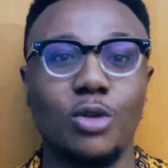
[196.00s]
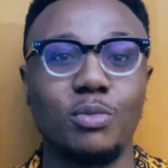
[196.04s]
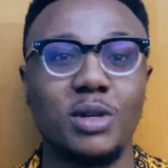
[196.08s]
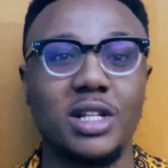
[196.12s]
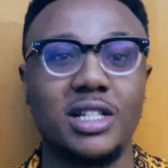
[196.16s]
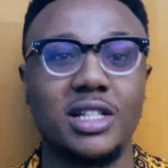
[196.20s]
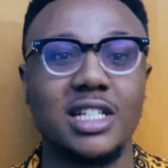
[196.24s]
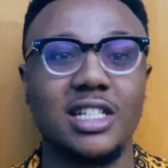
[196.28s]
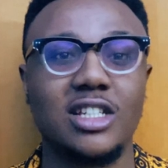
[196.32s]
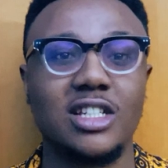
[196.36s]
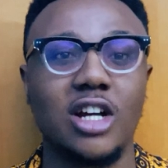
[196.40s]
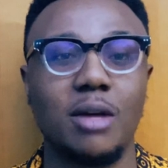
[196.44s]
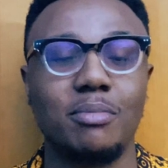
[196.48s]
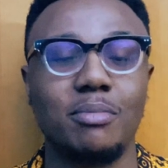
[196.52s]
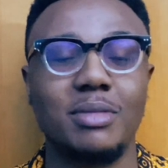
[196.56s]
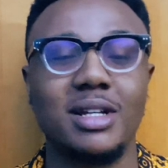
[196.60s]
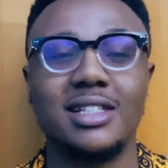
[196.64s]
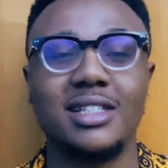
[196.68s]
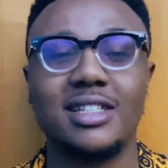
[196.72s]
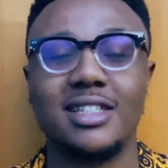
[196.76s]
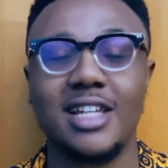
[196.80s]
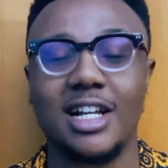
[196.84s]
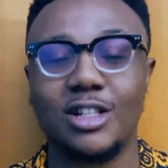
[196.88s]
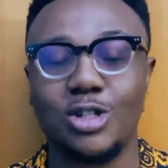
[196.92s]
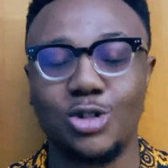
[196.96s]
communities are
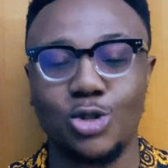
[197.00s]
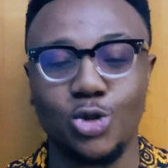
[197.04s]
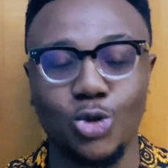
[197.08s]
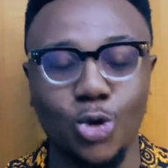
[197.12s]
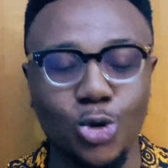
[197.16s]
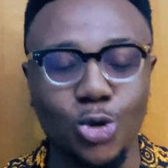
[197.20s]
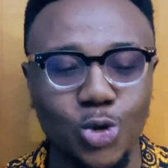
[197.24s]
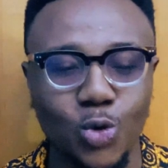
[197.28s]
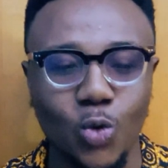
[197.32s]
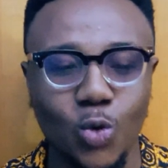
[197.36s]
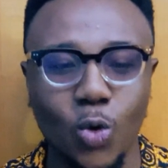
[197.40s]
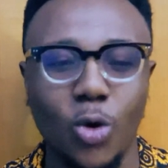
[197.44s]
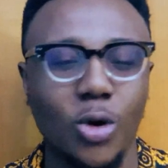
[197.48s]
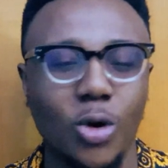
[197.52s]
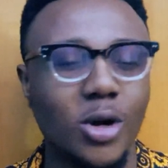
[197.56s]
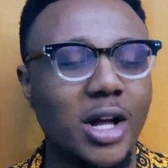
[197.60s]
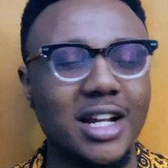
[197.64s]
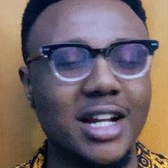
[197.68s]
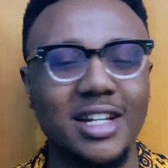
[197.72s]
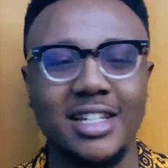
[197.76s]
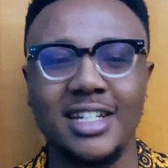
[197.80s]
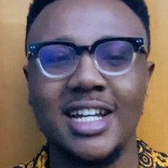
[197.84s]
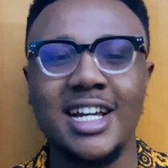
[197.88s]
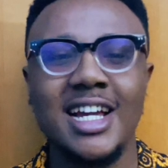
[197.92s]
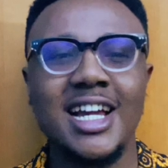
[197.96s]
being set to go to war.
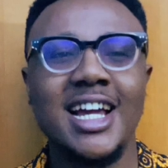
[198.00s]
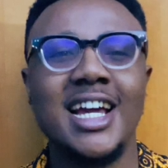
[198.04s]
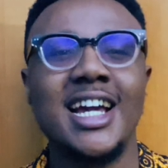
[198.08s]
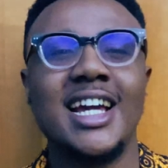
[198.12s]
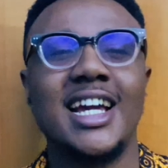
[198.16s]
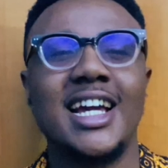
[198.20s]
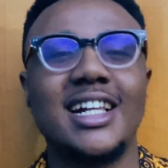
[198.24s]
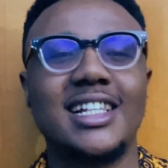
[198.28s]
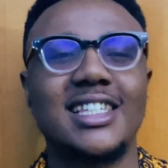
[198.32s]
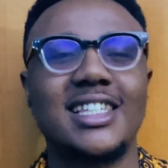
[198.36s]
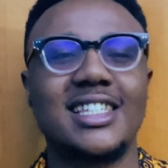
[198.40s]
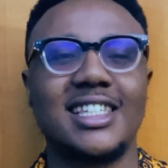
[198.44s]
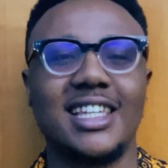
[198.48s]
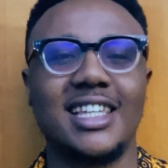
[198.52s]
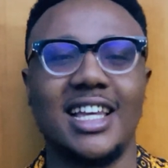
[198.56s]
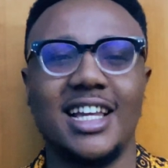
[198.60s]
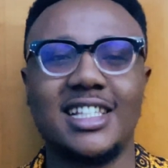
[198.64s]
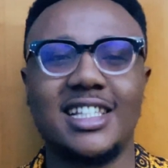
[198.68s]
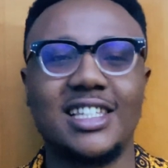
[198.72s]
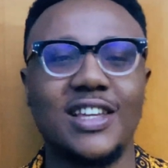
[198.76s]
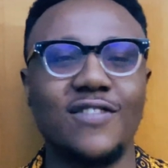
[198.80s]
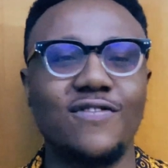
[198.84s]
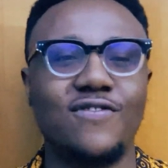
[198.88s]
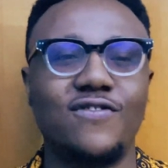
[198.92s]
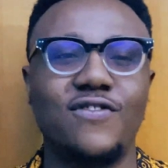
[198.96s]
And it's
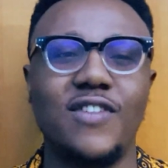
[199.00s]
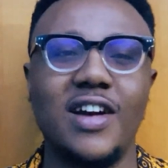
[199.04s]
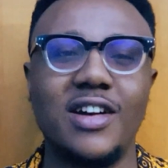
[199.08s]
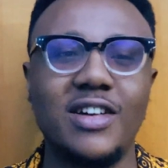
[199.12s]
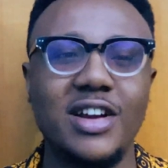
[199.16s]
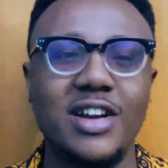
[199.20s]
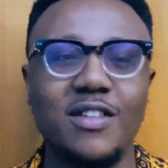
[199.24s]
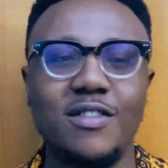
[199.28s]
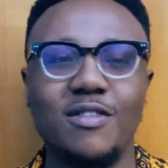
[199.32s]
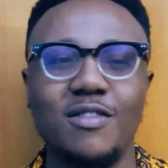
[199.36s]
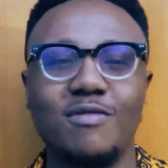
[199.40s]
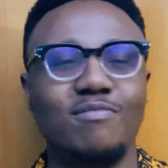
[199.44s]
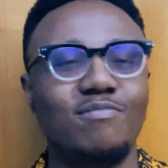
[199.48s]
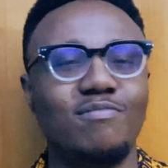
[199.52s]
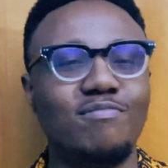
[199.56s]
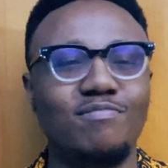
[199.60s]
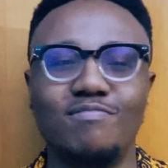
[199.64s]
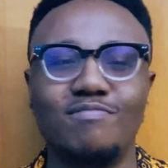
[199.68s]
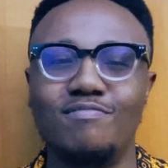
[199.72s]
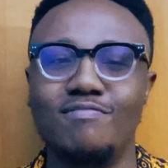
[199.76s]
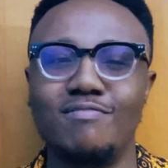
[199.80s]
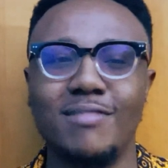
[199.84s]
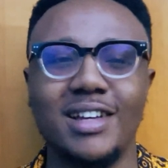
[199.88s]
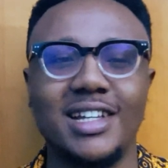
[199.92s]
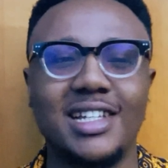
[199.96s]
a very
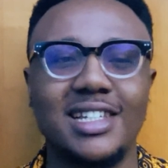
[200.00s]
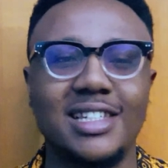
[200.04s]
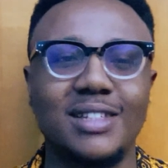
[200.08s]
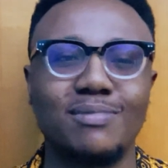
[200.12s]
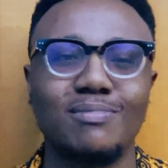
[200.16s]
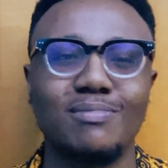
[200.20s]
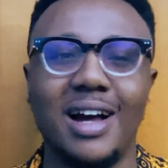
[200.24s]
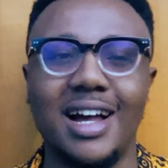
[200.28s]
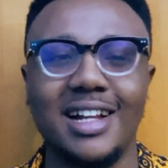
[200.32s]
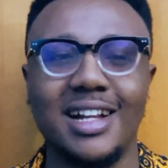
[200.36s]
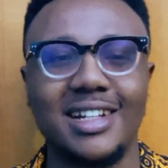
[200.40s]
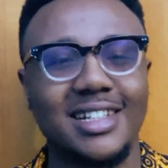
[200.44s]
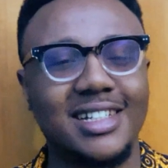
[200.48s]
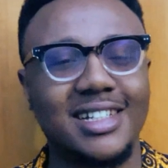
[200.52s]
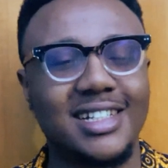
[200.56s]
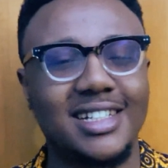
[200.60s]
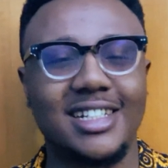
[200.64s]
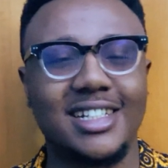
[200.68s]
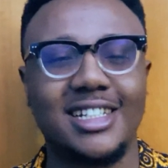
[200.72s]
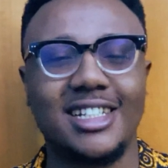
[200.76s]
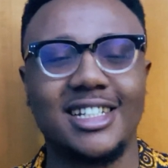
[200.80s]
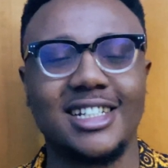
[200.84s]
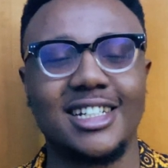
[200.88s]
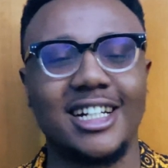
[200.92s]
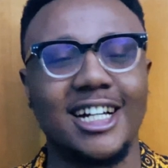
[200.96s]
mixed match.
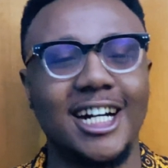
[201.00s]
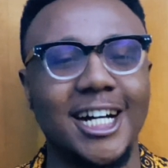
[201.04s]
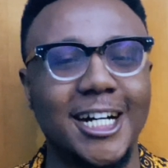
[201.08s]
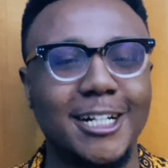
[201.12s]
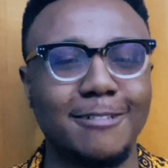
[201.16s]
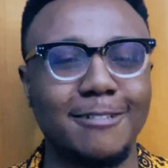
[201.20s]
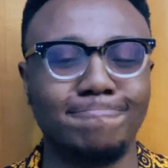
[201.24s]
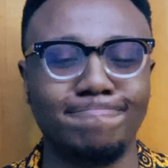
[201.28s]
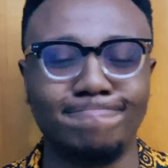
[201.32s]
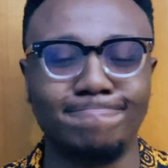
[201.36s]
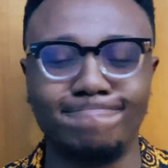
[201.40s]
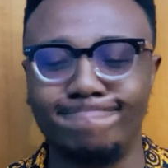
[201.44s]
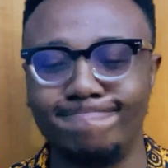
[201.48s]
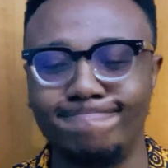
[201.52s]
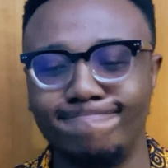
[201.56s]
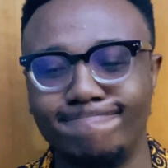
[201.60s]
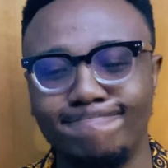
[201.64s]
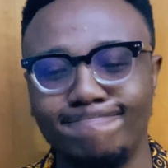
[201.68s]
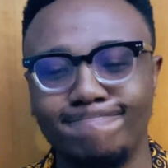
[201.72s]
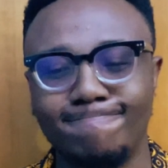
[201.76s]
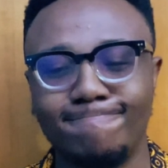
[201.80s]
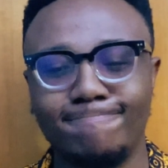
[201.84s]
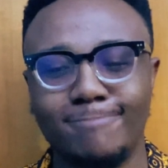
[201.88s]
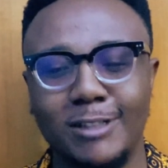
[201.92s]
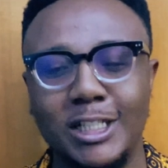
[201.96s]

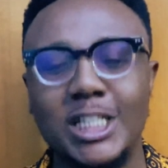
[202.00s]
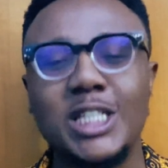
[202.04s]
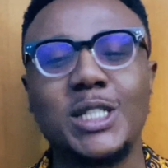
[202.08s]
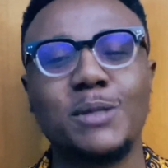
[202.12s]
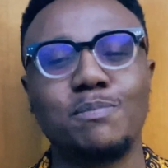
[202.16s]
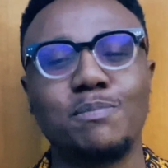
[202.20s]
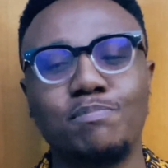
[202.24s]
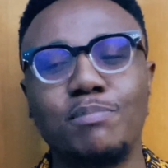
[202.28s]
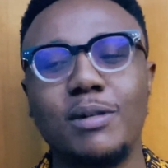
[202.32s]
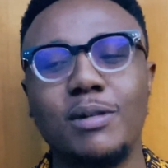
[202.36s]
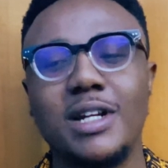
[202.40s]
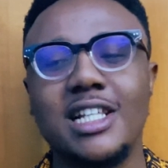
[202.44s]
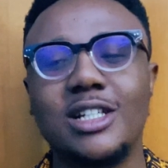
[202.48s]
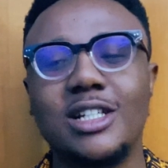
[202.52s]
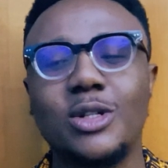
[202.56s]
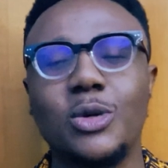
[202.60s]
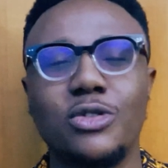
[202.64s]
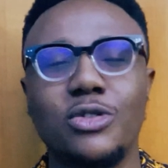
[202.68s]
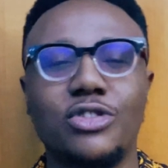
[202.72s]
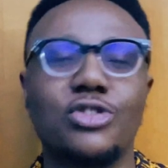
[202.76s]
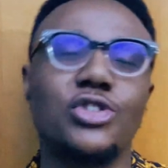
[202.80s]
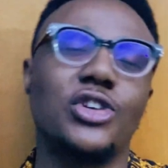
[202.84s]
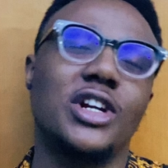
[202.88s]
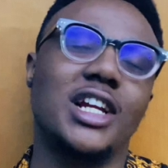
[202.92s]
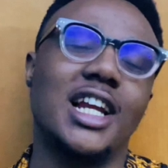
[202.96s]
It's
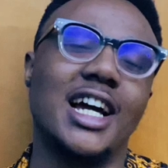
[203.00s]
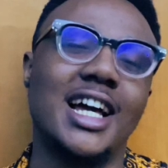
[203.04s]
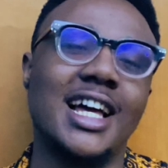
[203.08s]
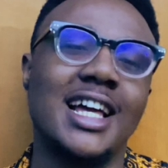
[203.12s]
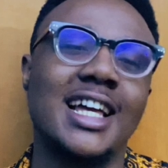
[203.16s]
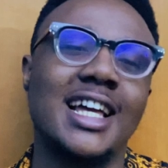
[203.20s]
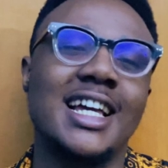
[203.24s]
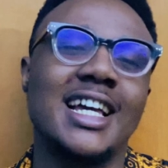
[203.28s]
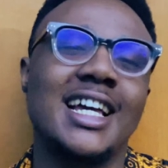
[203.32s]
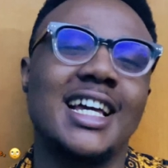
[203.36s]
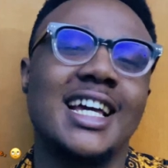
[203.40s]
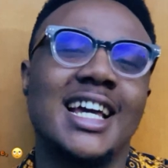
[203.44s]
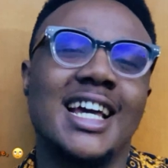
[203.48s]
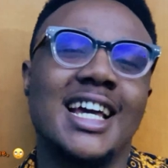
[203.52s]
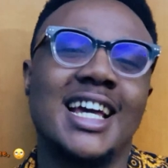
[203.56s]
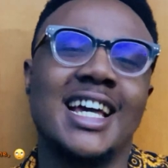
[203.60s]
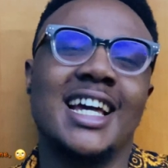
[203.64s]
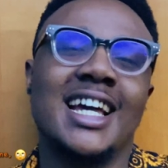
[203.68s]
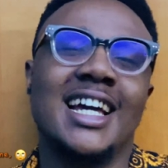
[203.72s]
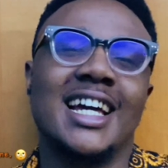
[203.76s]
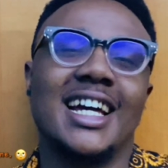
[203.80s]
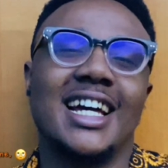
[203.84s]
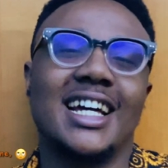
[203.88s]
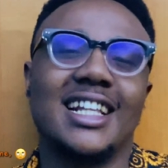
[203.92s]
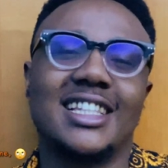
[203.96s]
political thriller.
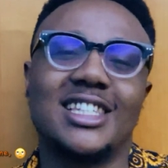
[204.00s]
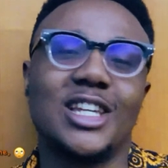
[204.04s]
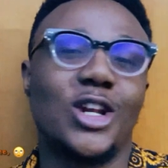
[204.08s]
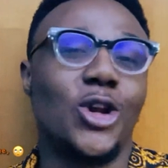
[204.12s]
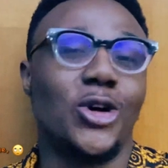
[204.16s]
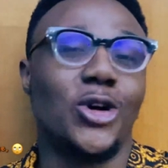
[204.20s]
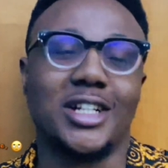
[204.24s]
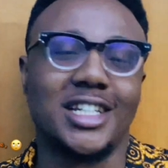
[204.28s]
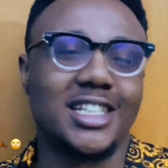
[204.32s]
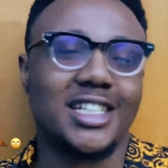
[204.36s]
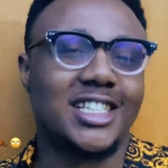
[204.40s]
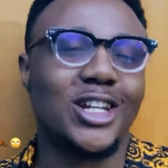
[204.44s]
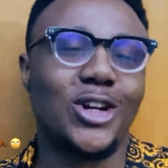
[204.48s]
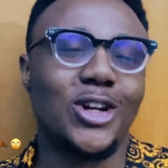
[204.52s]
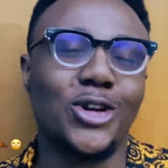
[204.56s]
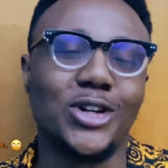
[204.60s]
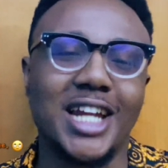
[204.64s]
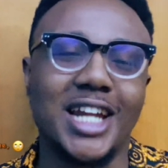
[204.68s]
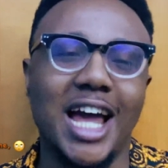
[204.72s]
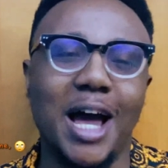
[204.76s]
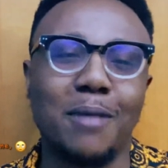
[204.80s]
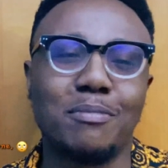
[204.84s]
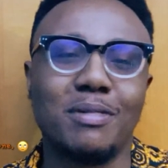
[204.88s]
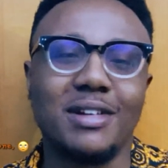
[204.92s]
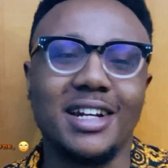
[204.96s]
It's a
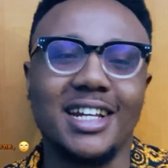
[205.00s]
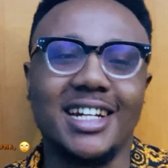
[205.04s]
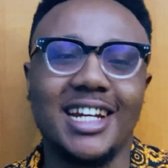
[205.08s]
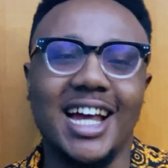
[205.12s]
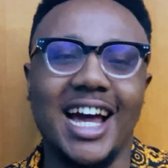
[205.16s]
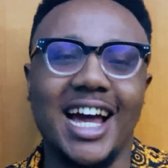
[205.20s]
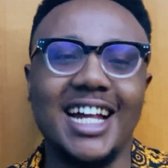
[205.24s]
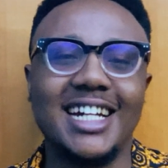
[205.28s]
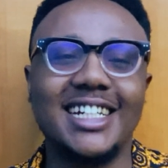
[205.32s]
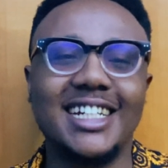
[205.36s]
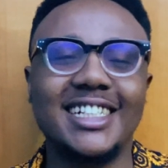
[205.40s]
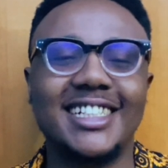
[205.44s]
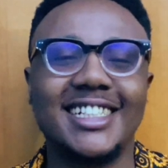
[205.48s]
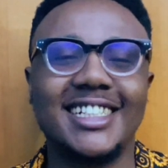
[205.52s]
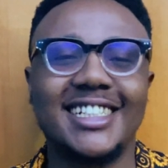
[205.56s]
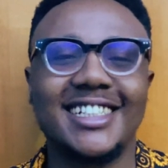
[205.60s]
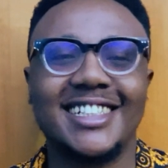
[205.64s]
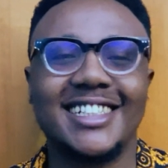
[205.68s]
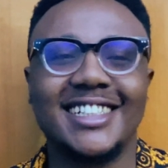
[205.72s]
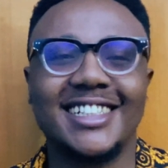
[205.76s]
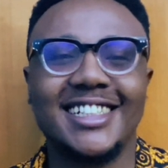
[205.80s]
lot happening. And